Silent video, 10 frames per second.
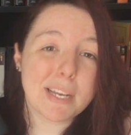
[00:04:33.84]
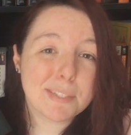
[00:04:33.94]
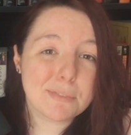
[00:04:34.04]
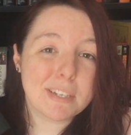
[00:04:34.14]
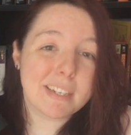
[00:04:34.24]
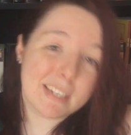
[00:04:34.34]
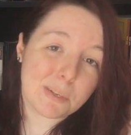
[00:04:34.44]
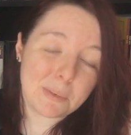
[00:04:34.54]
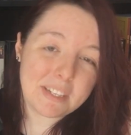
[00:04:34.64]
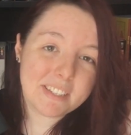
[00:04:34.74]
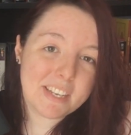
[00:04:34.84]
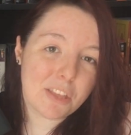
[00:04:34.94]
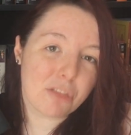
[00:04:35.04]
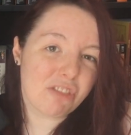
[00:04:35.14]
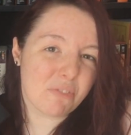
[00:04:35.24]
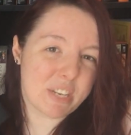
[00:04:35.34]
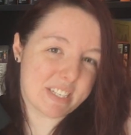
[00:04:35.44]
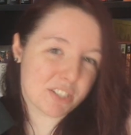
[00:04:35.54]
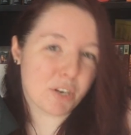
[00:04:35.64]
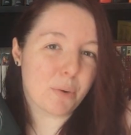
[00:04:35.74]
as of right now, it's like a
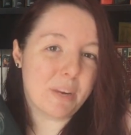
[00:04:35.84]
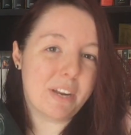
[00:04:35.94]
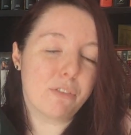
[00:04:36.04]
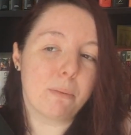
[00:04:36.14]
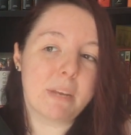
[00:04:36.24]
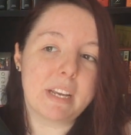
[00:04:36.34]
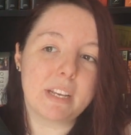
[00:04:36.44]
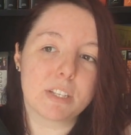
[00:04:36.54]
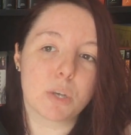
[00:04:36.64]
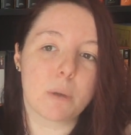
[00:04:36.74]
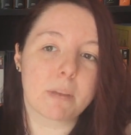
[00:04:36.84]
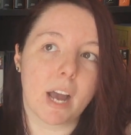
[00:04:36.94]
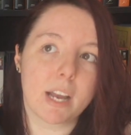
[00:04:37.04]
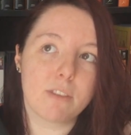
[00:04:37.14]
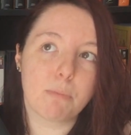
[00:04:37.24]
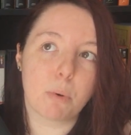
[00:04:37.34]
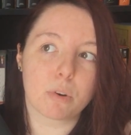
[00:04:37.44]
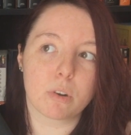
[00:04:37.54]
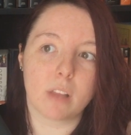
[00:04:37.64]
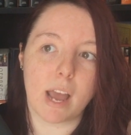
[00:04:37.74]
three star read for me, so I'm kind of
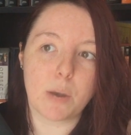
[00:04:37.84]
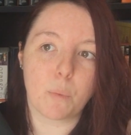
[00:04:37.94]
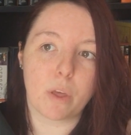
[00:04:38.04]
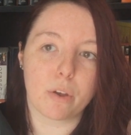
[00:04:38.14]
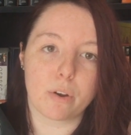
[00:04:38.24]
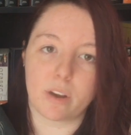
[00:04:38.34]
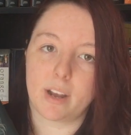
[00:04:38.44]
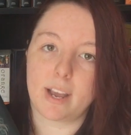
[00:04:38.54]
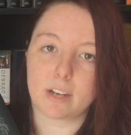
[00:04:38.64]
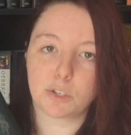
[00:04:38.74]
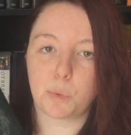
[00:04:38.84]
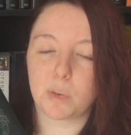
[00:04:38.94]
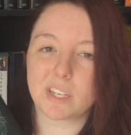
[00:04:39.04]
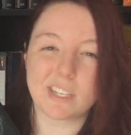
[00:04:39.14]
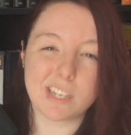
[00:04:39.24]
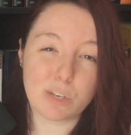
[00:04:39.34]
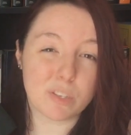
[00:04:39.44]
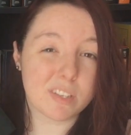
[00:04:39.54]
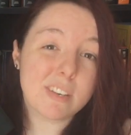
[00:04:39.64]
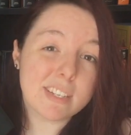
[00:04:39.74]
borderline whether or not I actually wanna
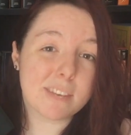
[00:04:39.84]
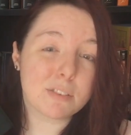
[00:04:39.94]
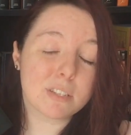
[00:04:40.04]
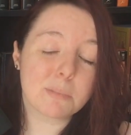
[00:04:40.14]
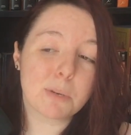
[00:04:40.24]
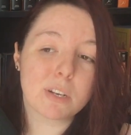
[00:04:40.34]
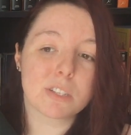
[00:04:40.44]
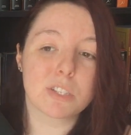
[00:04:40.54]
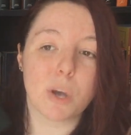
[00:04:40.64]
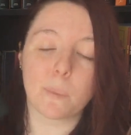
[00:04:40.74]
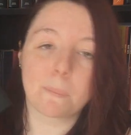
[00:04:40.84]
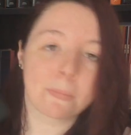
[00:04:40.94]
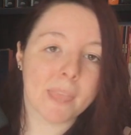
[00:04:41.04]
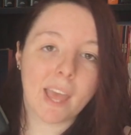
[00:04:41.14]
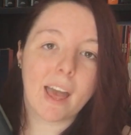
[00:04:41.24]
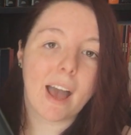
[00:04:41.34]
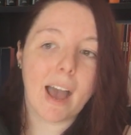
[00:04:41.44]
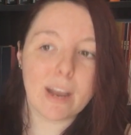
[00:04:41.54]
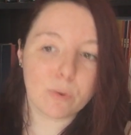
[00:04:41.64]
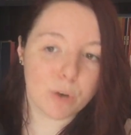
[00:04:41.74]
continue the series after this book, so
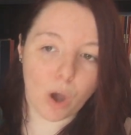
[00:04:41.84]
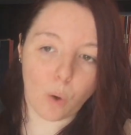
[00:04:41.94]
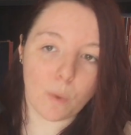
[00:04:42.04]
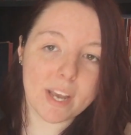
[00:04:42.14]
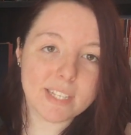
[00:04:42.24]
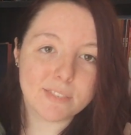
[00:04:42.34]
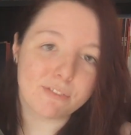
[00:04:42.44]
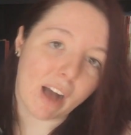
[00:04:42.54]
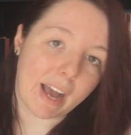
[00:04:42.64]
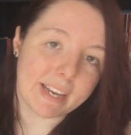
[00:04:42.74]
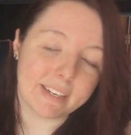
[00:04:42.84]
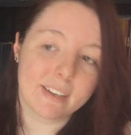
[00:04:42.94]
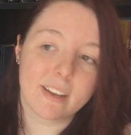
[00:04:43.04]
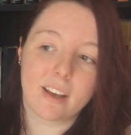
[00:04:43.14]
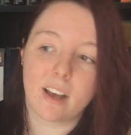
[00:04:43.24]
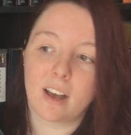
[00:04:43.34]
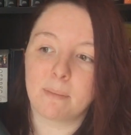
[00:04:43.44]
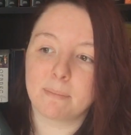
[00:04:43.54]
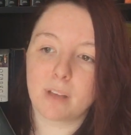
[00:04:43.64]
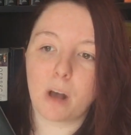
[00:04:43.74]
I don't know. It's fine.
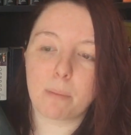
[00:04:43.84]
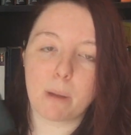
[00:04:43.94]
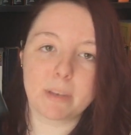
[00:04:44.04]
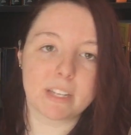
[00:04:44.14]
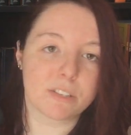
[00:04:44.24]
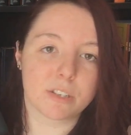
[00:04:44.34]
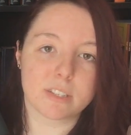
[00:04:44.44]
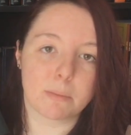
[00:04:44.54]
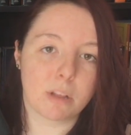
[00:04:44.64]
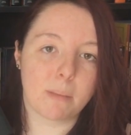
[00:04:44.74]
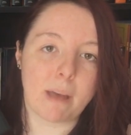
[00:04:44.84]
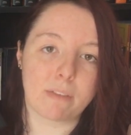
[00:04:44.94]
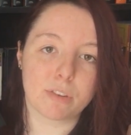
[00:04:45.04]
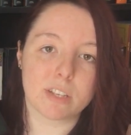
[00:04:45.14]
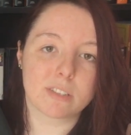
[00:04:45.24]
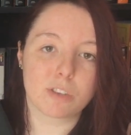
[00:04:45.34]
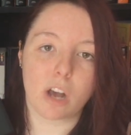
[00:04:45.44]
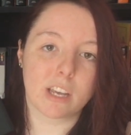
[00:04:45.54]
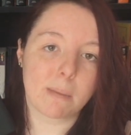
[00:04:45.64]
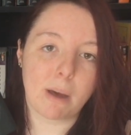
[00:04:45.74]
Um, I'll probably insert some clip after this
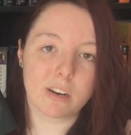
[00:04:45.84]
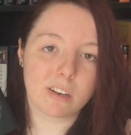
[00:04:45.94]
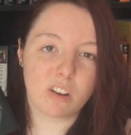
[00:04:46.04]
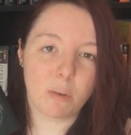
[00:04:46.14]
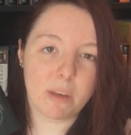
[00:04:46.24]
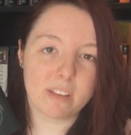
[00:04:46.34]
talking about it a little